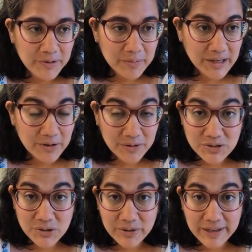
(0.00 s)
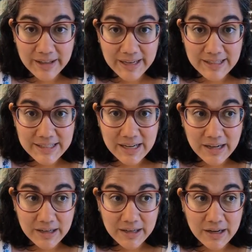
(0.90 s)
you may know the story that
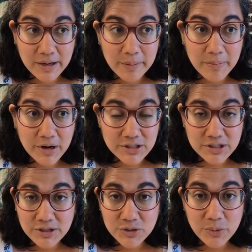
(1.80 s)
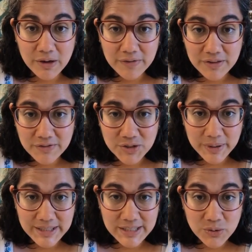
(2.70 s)
on March 12th of
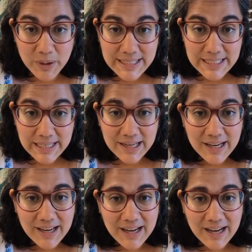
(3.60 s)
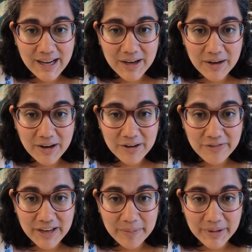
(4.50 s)
2020, our
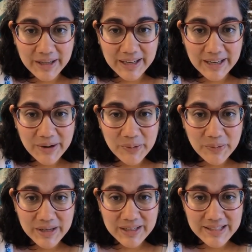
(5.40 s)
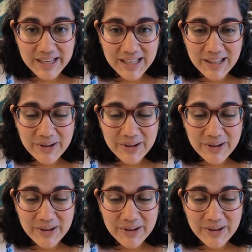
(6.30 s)
family was